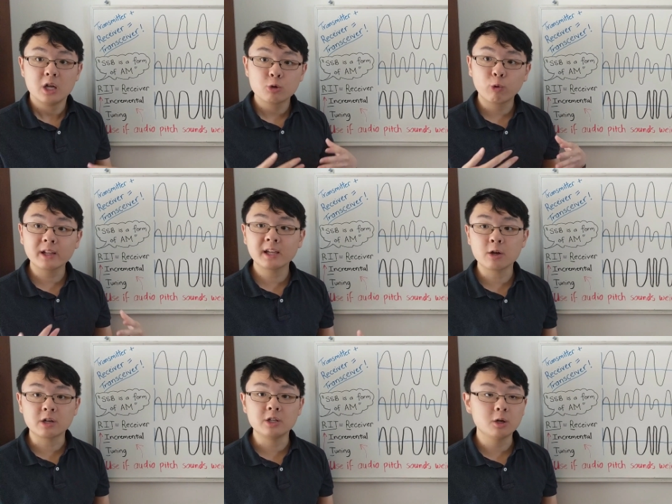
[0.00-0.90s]
one thing
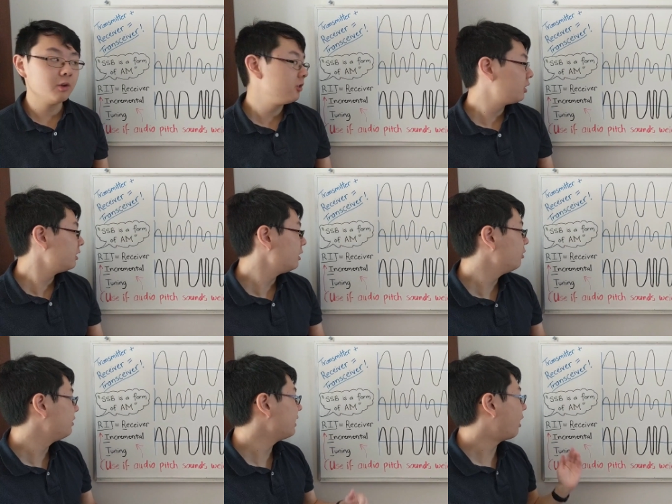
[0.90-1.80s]
you can do is you can
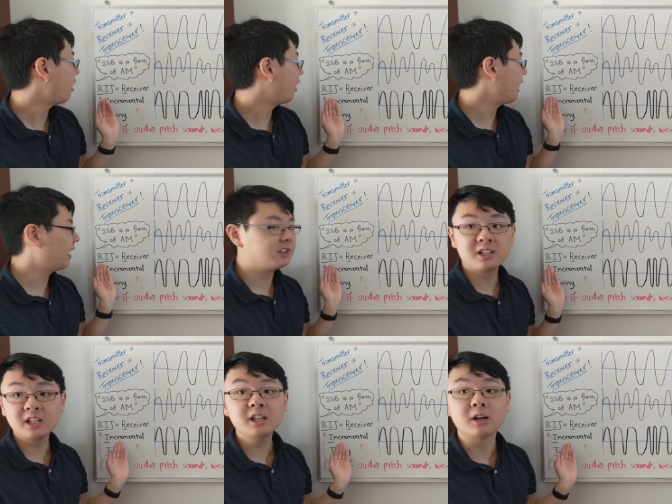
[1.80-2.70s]
use the
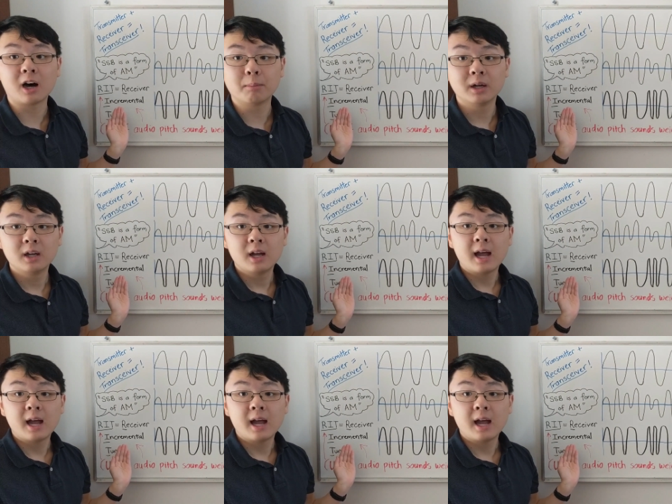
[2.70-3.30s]
RIT knob.